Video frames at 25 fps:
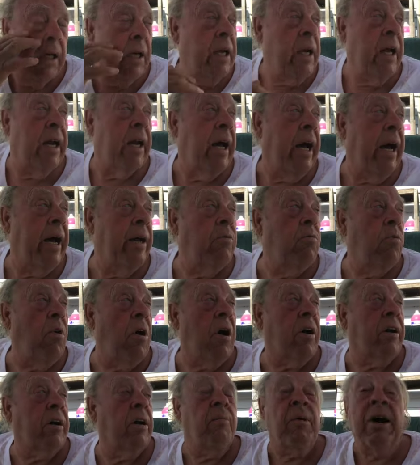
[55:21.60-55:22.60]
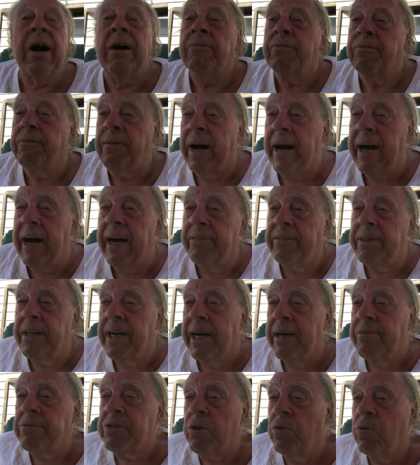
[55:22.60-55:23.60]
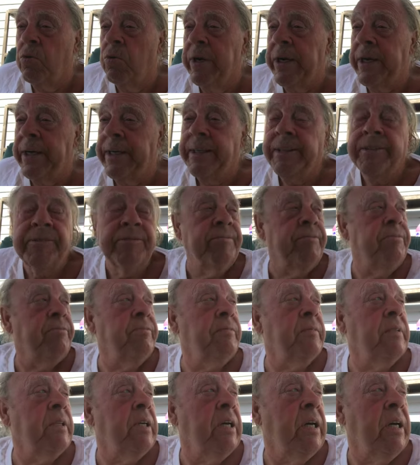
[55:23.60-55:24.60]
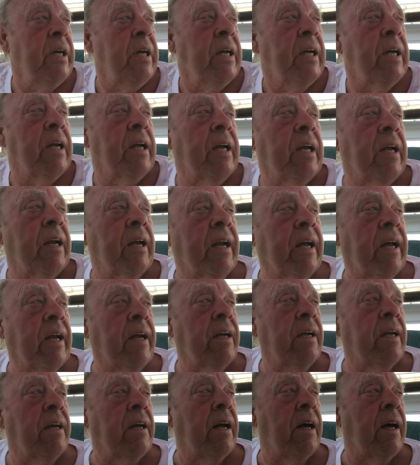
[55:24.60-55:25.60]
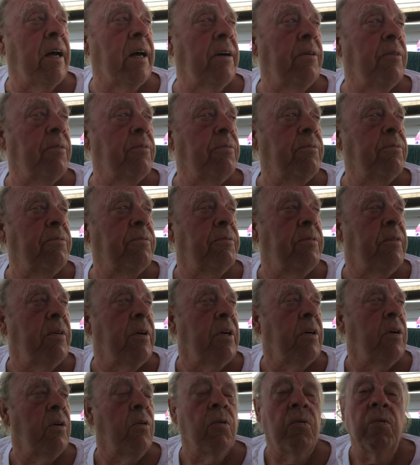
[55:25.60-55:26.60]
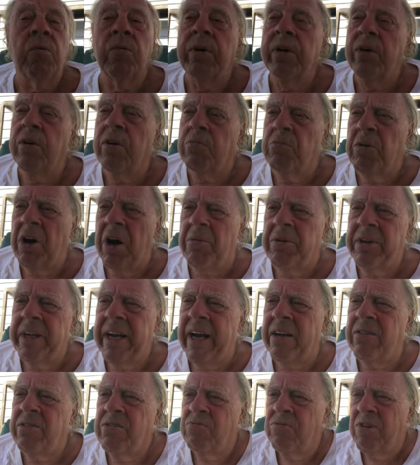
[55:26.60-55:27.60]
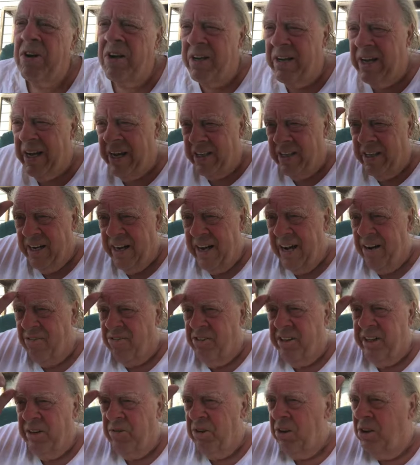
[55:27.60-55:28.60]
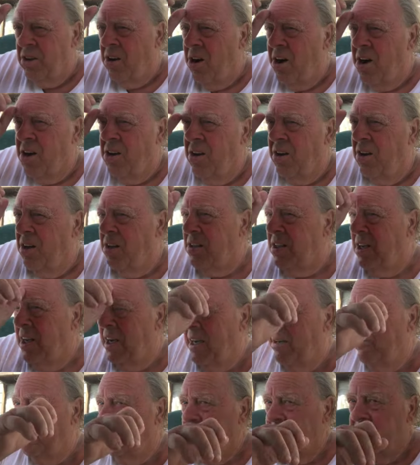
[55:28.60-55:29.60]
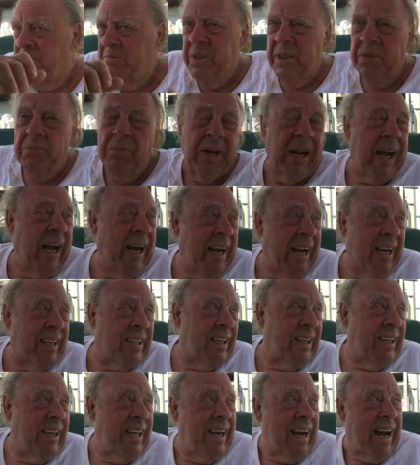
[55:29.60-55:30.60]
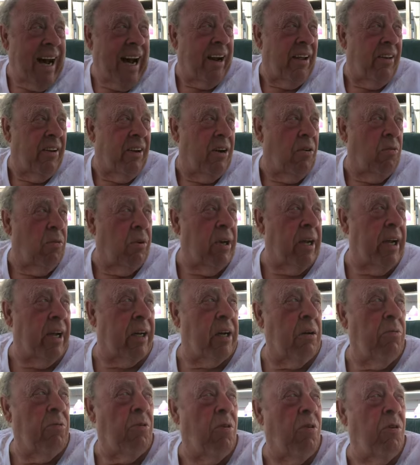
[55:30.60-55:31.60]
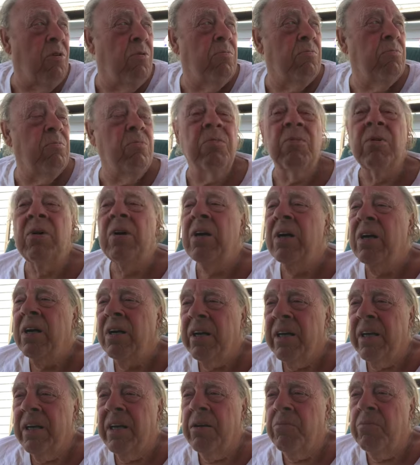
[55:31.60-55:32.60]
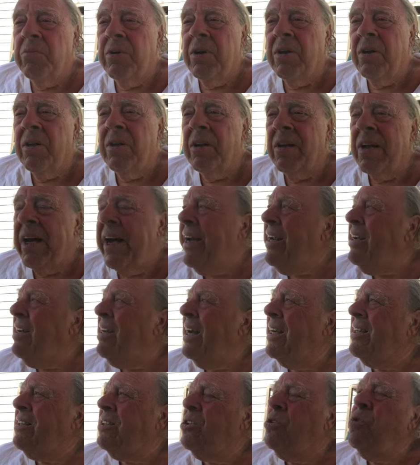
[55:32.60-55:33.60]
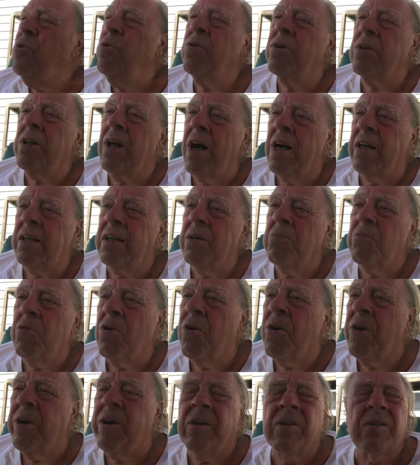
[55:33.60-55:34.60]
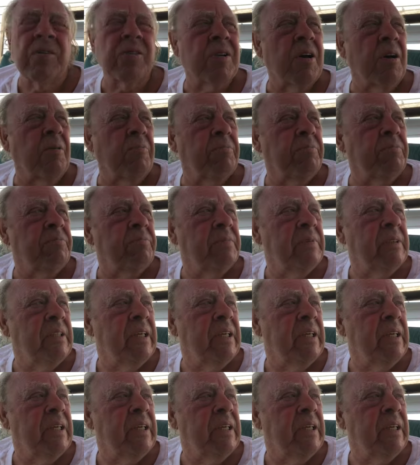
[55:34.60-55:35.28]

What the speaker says: and I'd walk it about 5 times a week. And her mom and dad was running that tavern. They were gone all the time. But I'd have to get out of there when they come home in the middle of the night, like 2 o'clock in the morning or something.